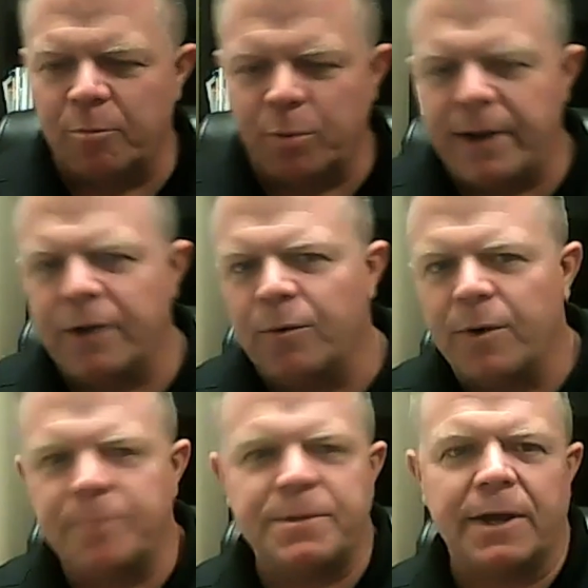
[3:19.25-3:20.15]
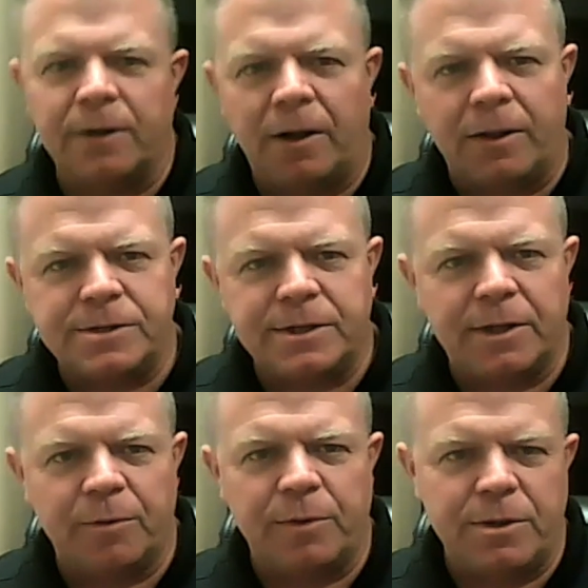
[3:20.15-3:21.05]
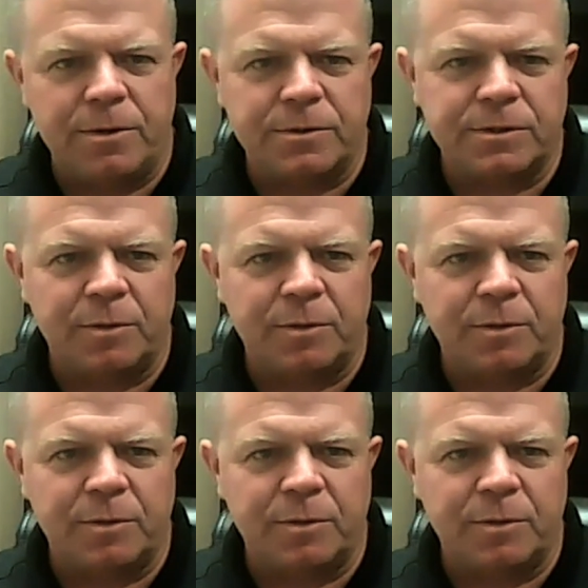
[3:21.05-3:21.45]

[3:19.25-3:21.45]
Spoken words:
braided rib technology that we use